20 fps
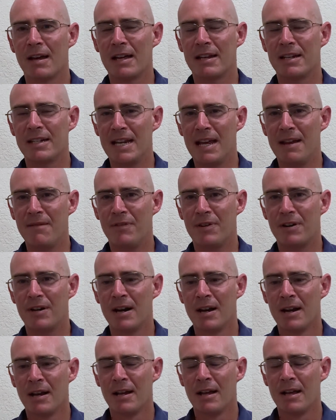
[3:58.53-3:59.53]
at
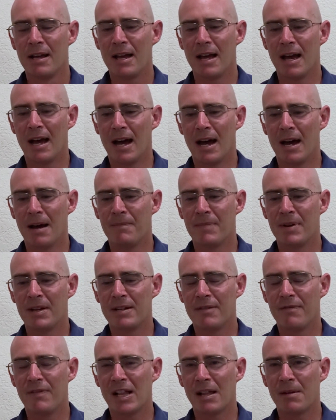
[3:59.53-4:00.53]
Denver,
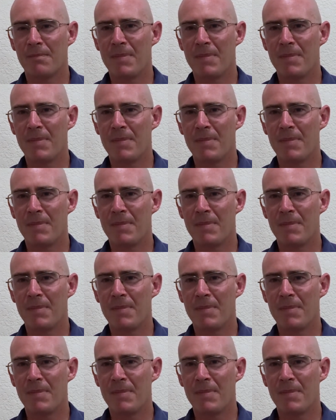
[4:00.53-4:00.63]
developed